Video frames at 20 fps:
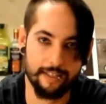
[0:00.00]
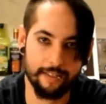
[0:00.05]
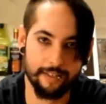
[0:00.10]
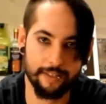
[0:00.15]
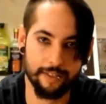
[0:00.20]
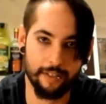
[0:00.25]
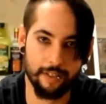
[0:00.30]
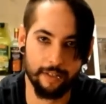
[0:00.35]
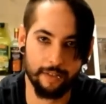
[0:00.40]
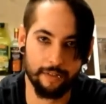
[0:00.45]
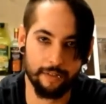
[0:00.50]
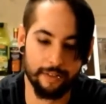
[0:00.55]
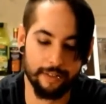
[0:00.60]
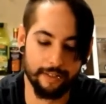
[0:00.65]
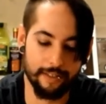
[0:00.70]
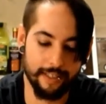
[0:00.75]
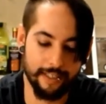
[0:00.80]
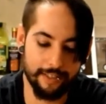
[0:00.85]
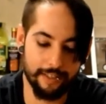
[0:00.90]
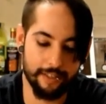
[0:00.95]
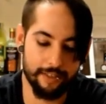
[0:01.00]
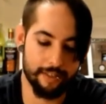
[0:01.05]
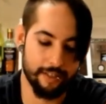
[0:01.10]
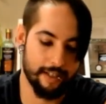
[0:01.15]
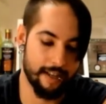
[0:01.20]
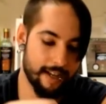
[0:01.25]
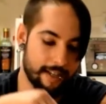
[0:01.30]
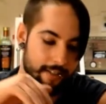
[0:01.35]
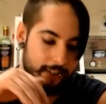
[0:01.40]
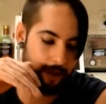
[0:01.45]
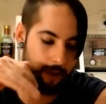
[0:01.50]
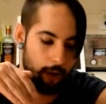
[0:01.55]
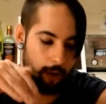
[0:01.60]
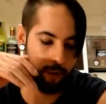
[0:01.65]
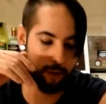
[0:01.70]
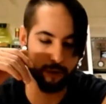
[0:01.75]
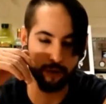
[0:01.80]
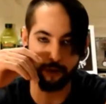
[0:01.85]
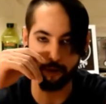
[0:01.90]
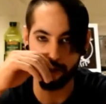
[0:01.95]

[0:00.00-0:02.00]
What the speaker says: So this is a nice, cold,